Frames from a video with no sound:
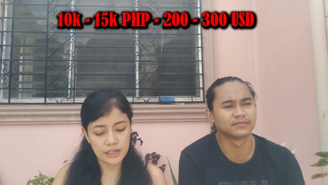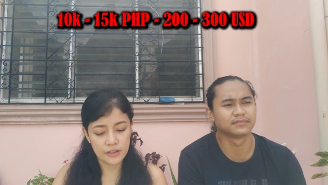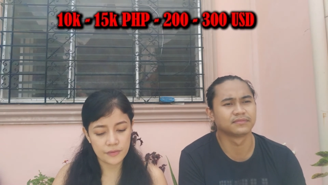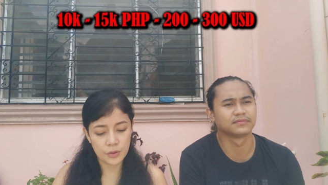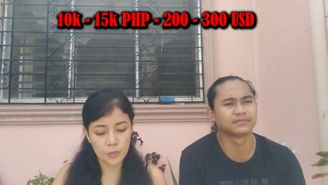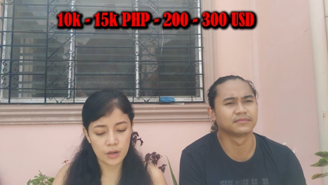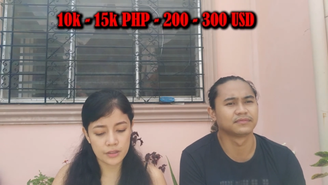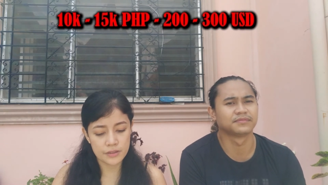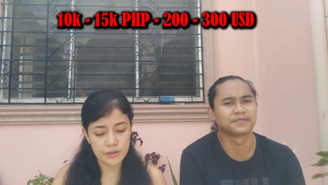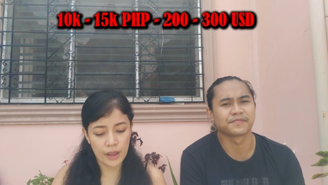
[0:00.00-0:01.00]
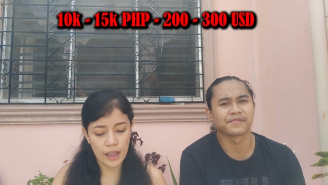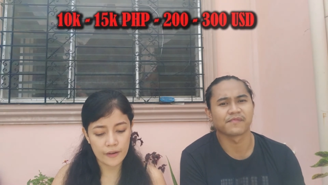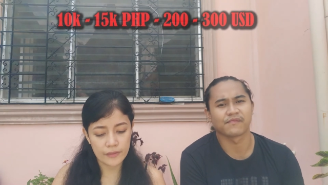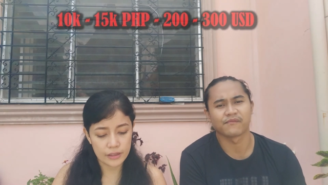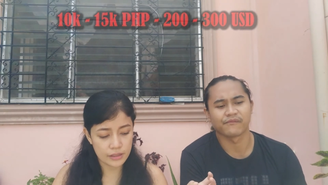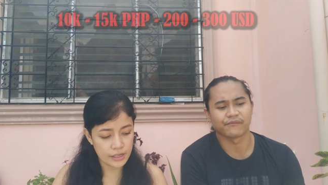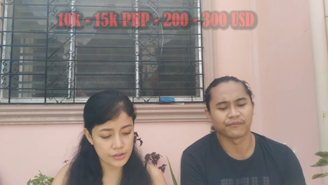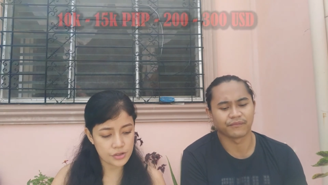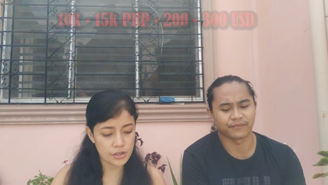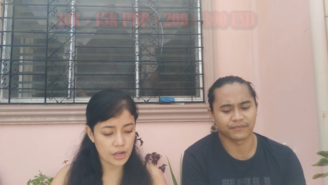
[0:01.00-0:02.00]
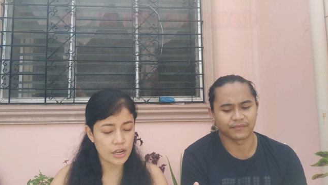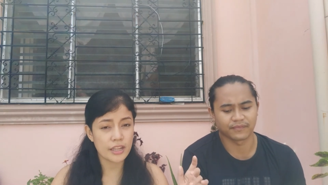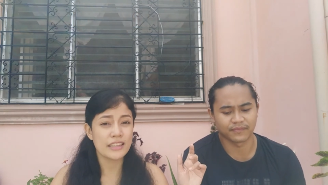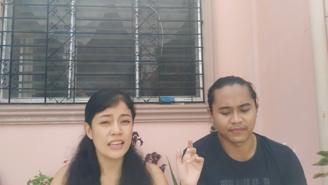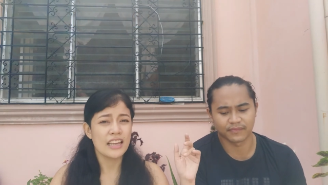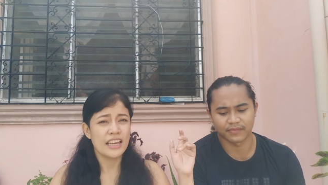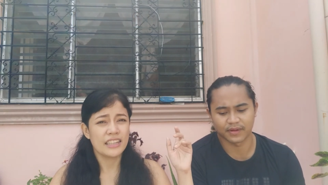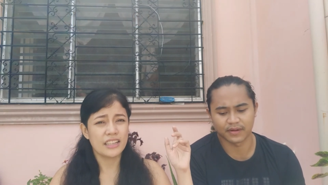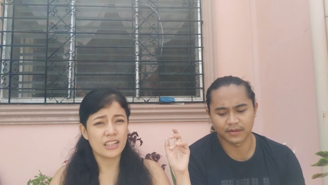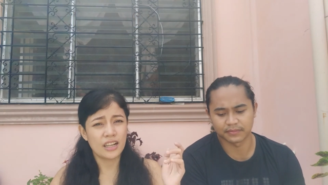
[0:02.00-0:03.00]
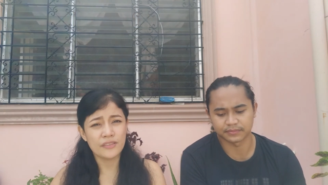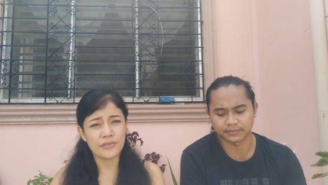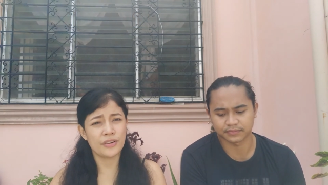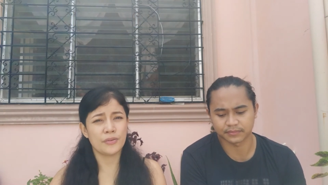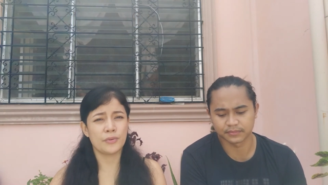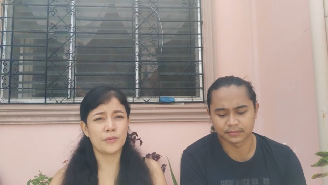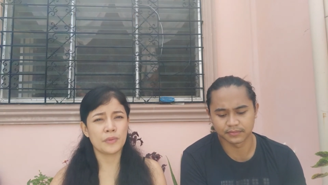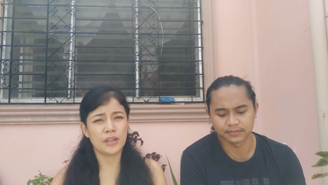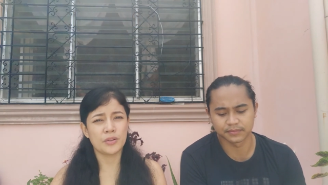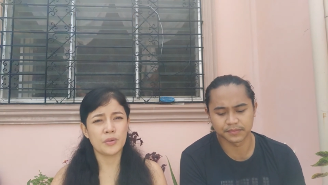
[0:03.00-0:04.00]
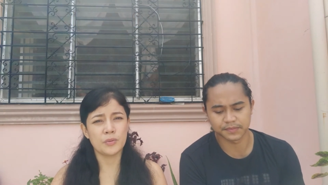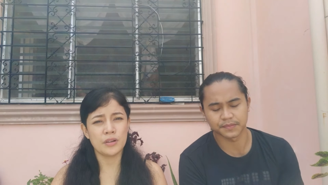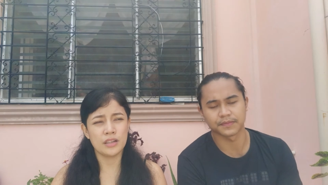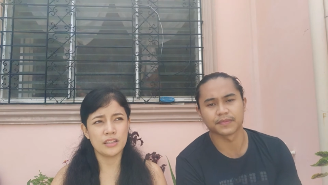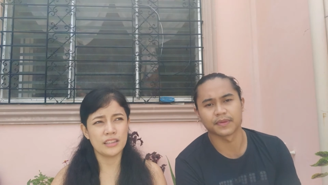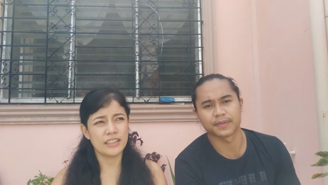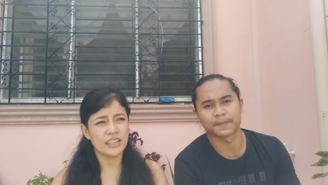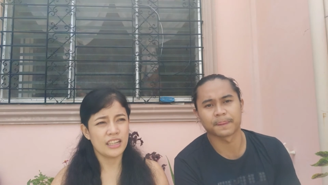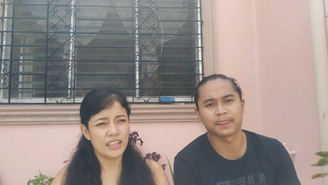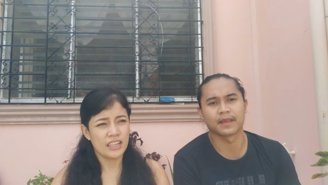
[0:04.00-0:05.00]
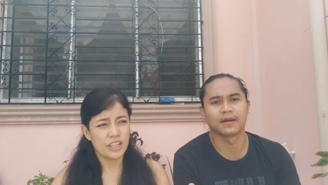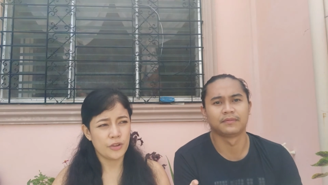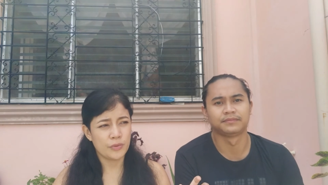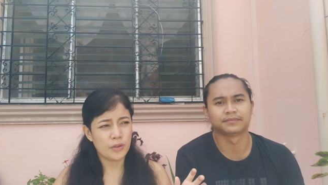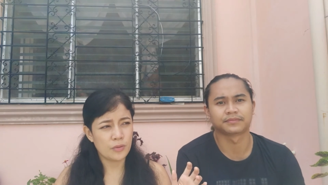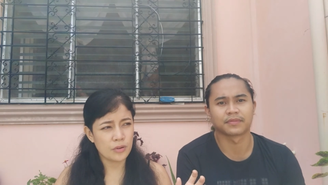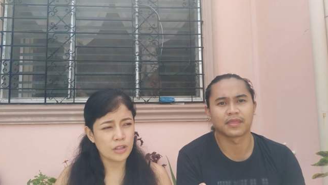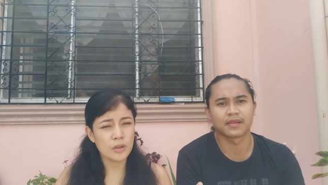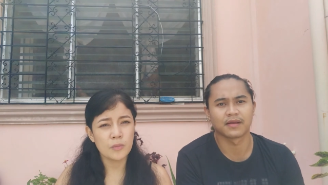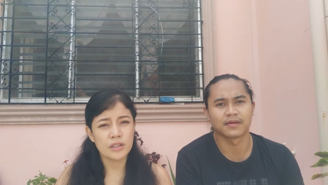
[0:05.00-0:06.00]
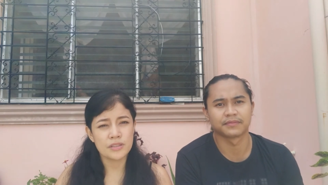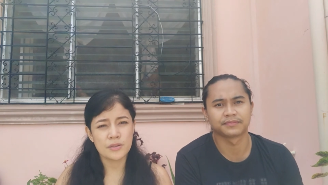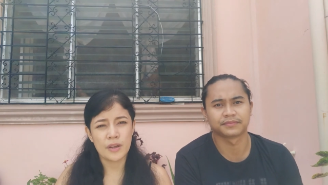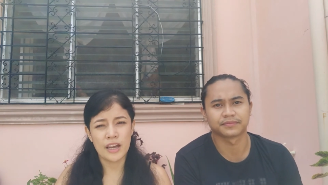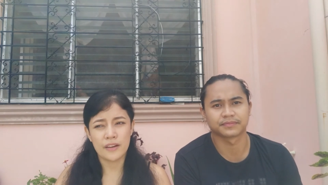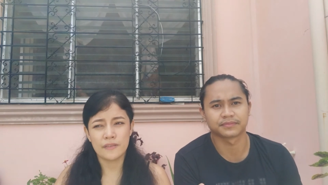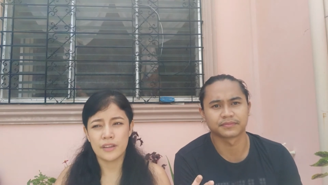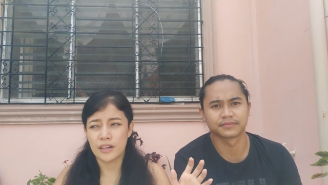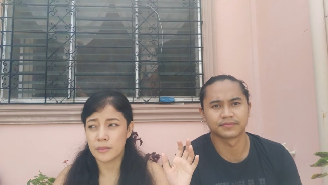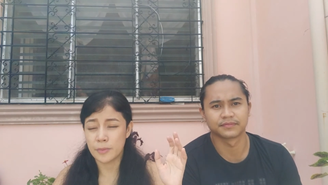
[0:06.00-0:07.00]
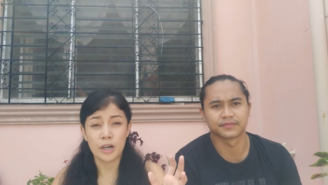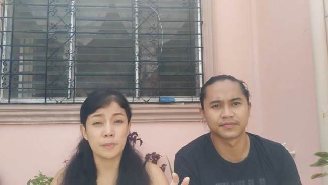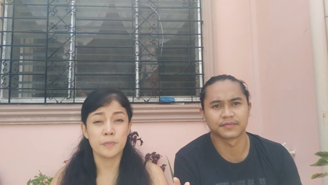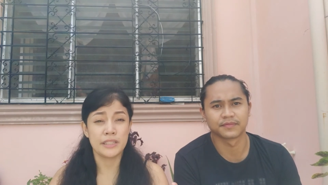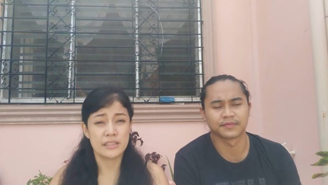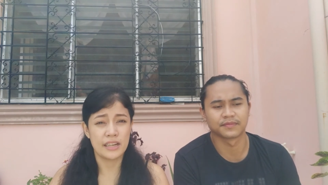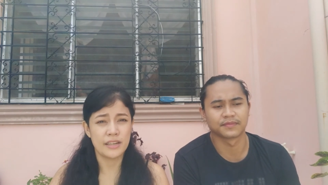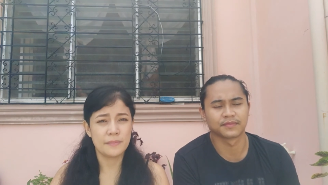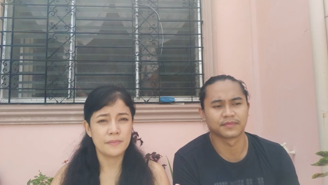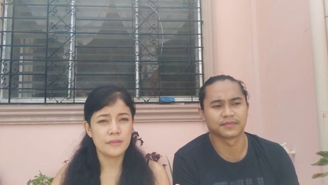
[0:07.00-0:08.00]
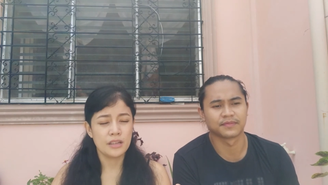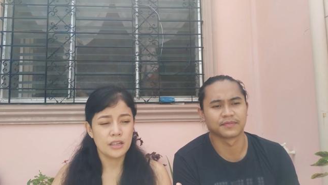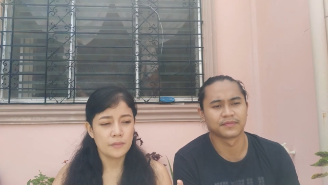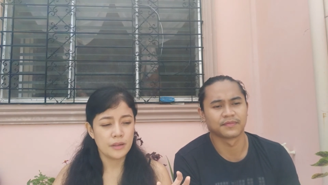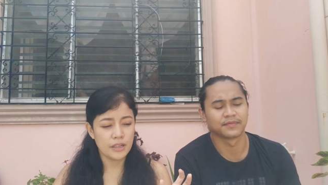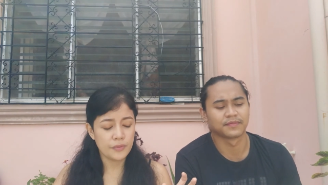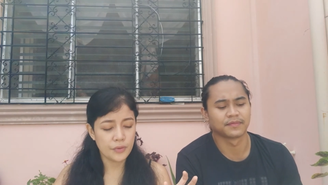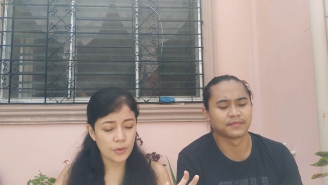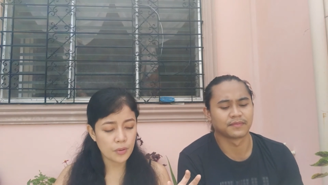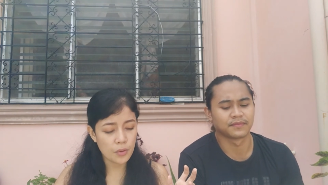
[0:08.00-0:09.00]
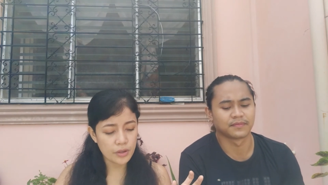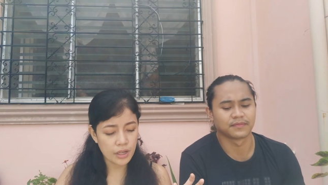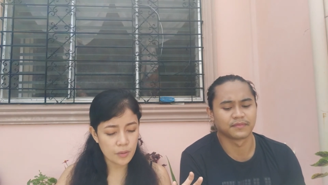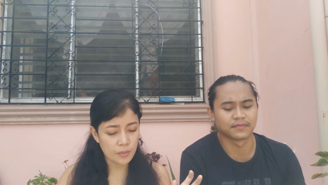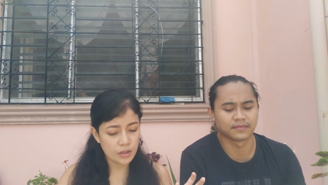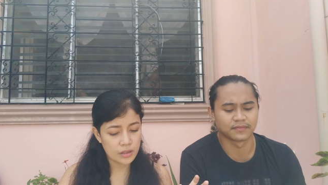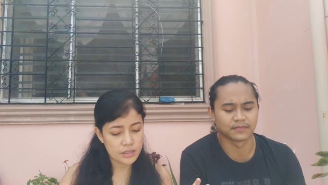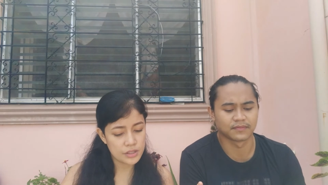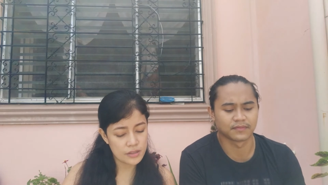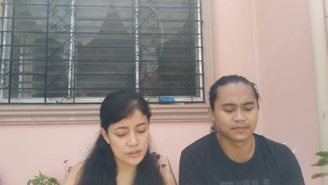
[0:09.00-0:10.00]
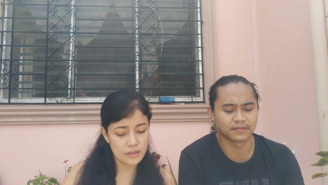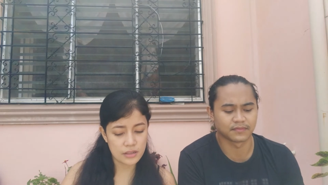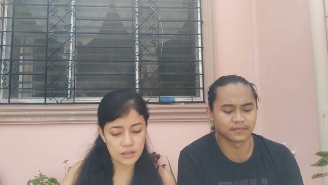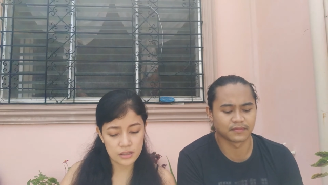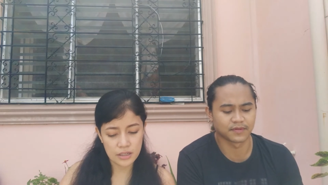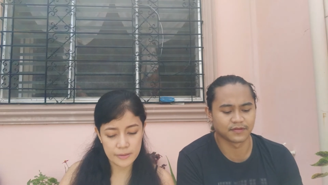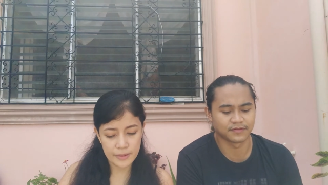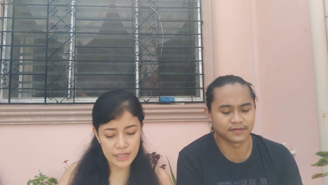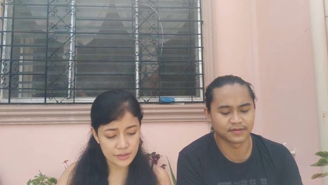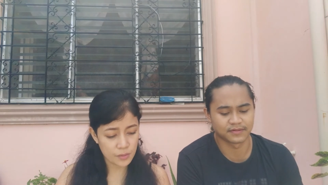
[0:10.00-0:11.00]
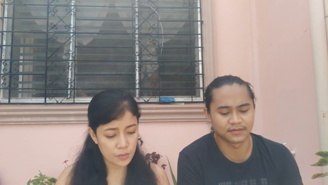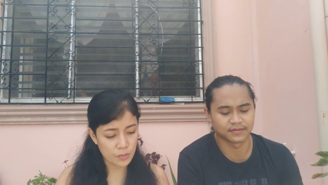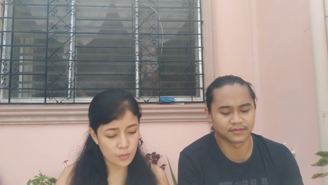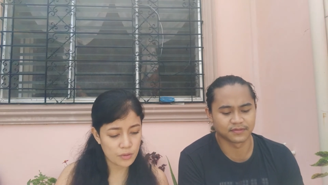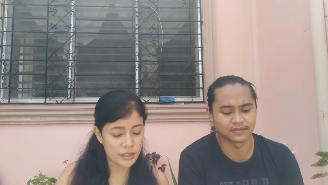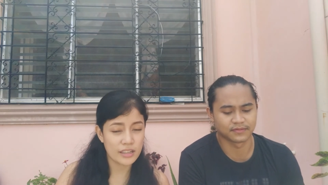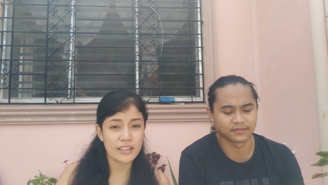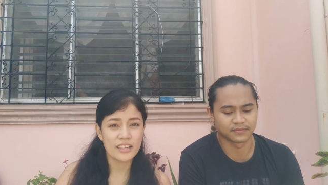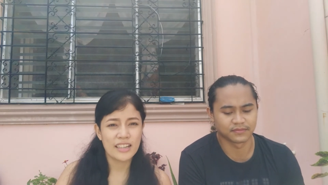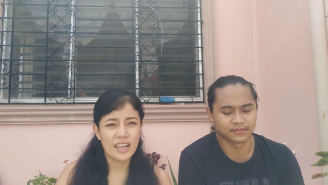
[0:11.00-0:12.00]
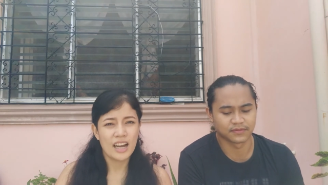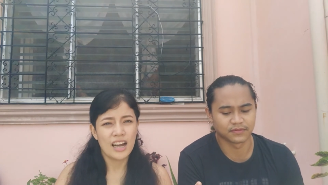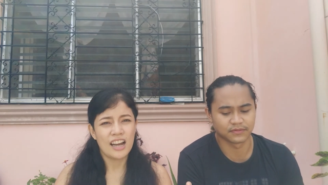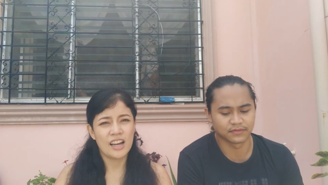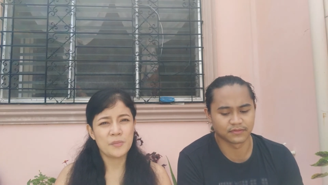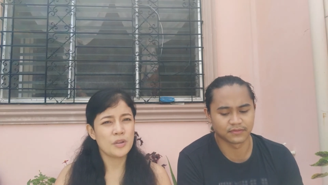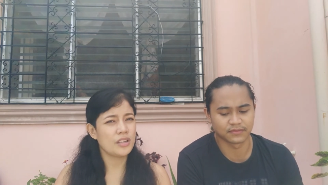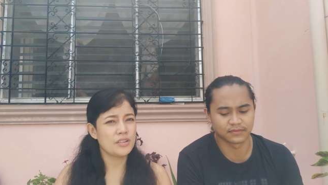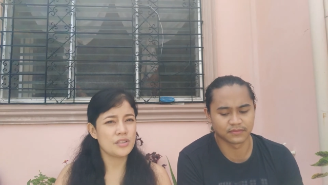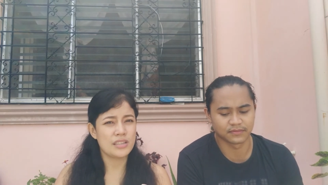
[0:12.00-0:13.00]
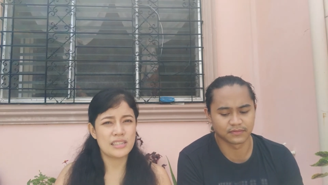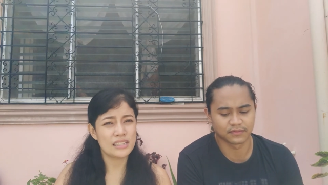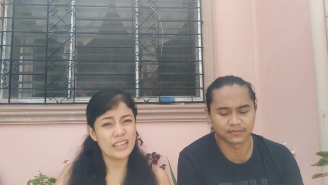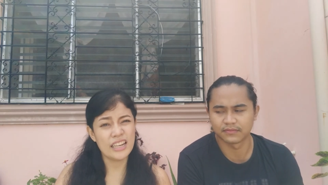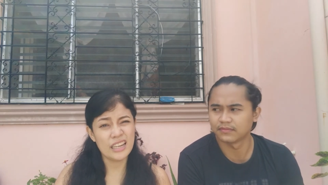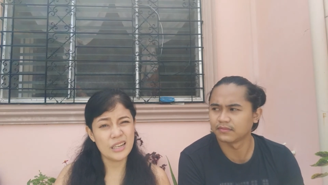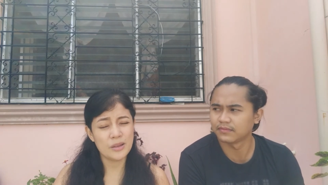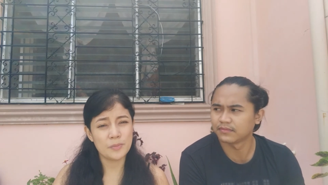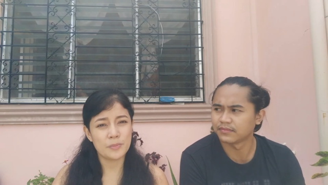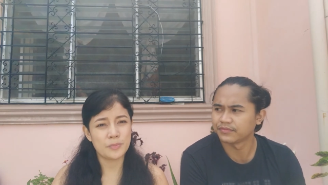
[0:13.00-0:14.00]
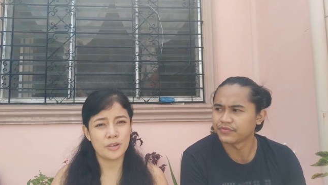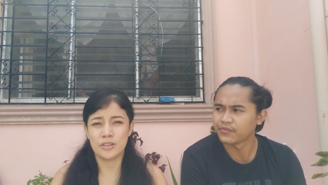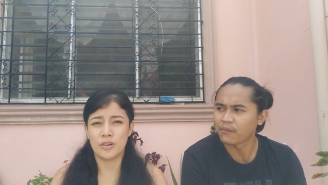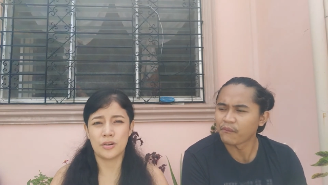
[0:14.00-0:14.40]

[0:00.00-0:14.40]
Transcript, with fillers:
Speaker 1: and if you want to have that kitchen, that comfort room that you want, like if you really want to have that apartment type. But if you're okay with just a master room, like you can just sleep, put your